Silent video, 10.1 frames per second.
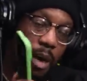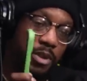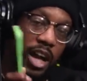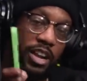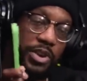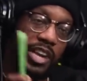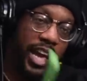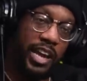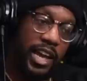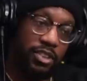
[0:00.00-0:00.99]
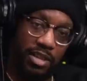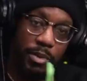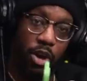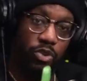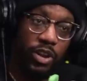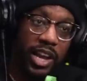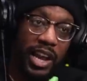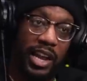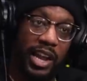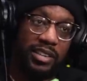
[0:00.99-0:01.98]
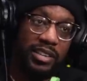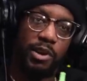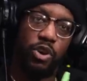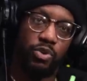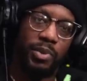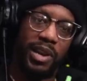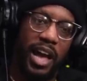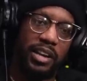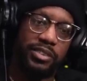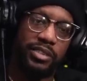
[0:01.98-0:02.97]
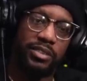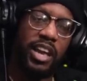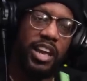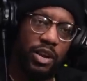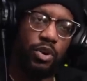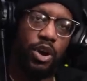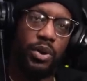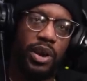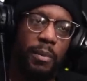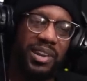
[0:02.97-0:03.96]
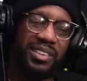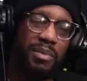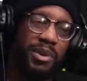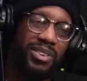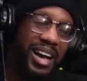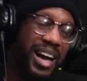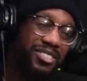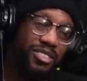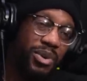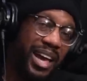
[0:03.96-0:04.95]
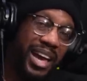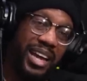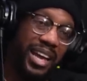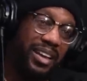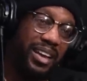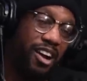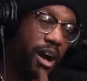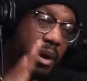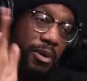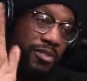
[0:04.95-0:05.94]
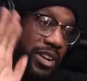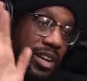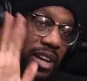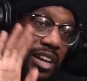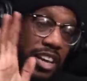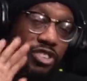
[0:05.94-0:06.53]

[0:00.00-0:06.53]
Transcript: I don't need a headache. Because some girls look at it like that. Some girls will be like, they'll go there. But some girls are like, I just don't want a headache. I can't be bothered.